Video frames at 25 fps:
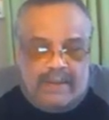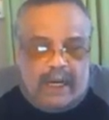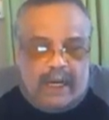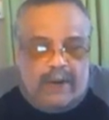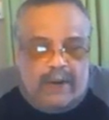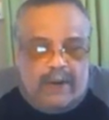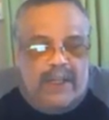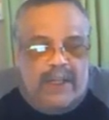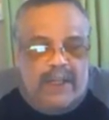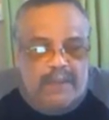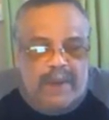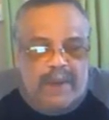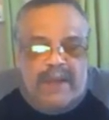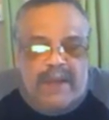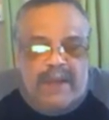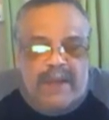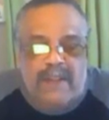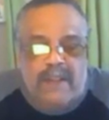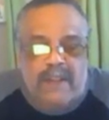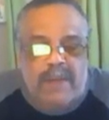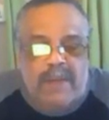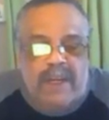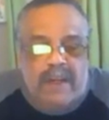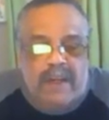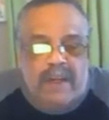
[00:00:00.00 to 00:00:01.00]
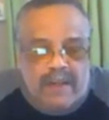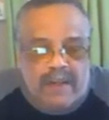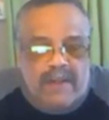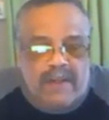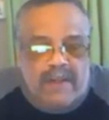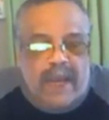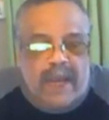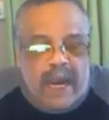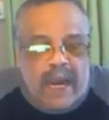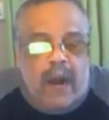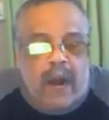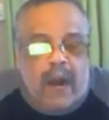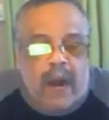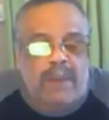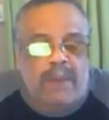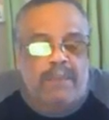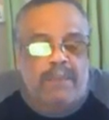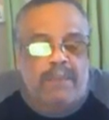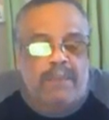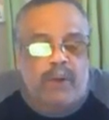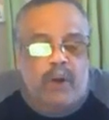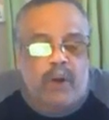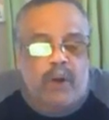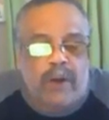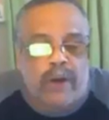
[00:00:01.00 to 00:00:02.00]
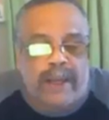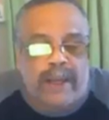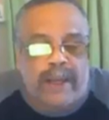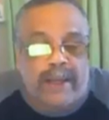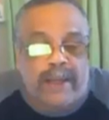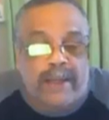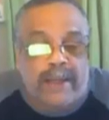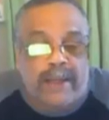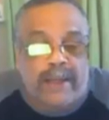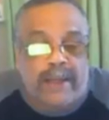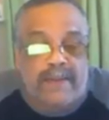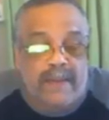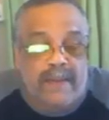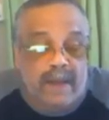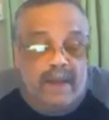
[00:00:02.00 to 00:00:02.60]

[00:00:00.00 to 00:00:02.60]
their expenses because they are employees.